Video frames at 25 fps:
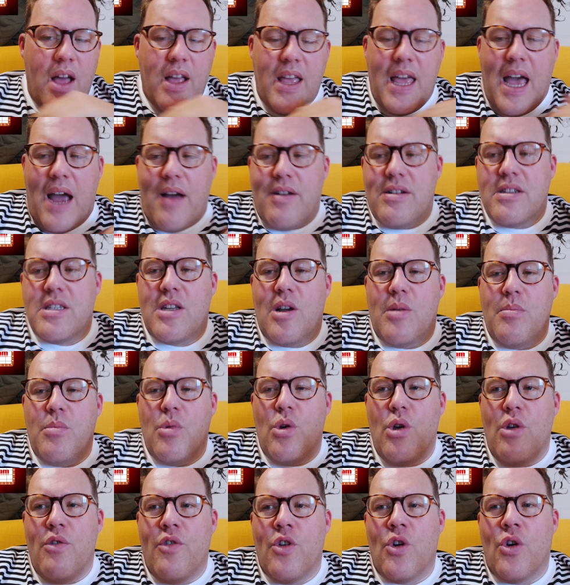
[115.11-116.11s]
characters that are
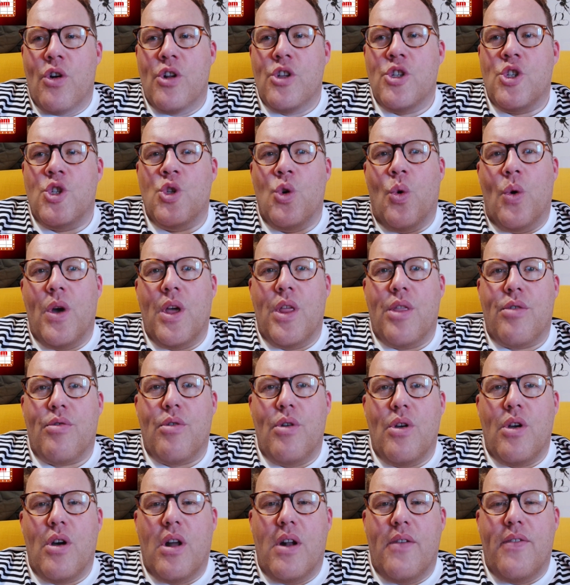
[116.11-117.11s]
moving on and sorting
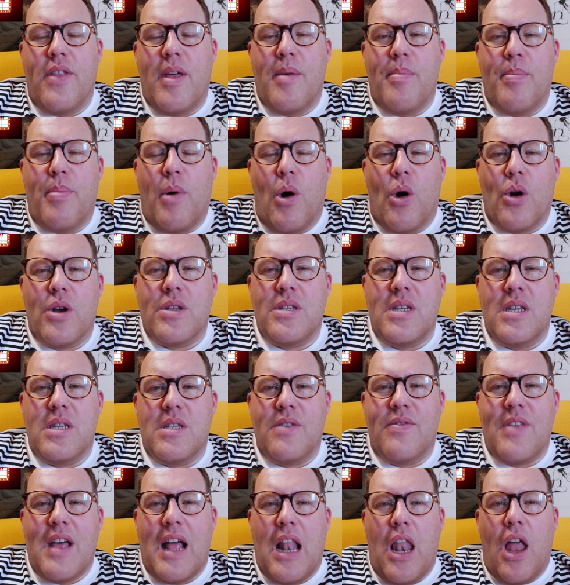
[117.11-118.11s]
through kind of their
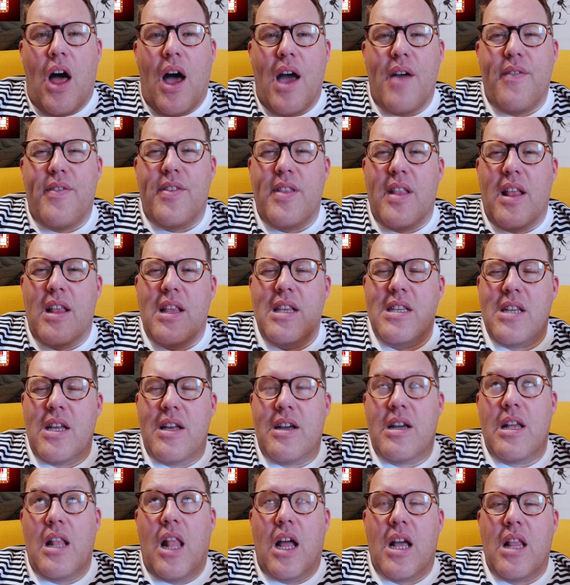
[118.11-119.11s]
boxes of their life, and it's
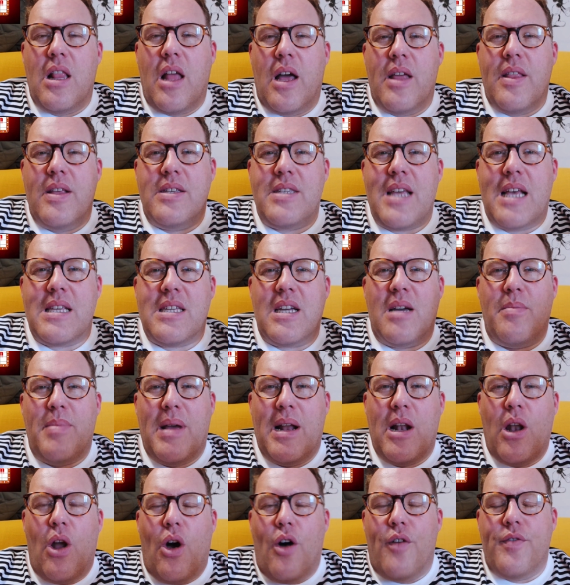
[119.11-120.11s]
like the set's like a
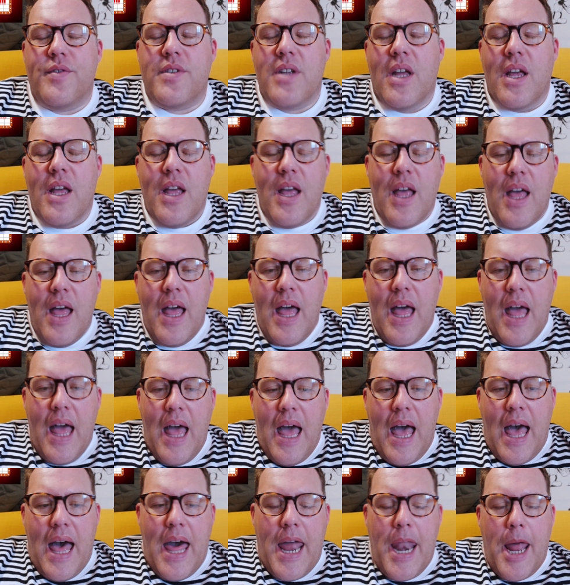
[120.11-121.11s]
big loft,
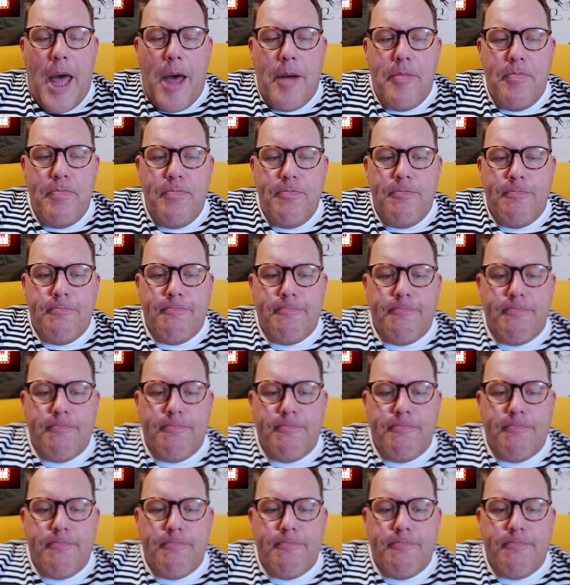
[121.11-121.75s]
and